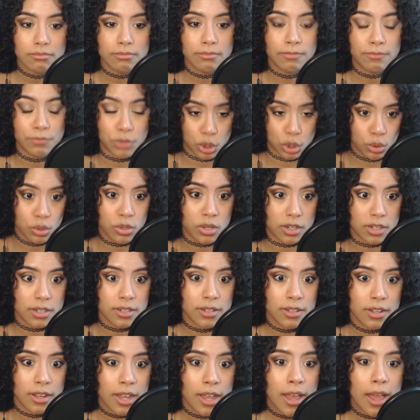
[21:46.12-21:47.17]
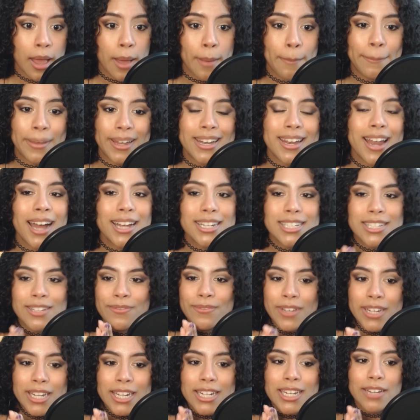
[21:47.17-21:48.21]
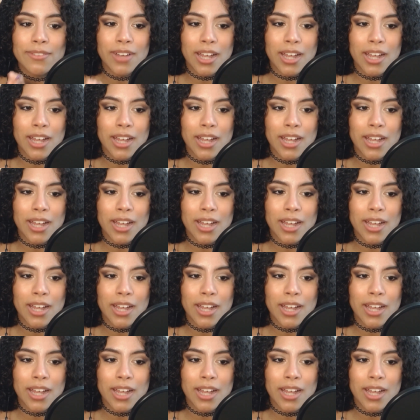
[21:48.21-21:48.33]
sure, but not definitive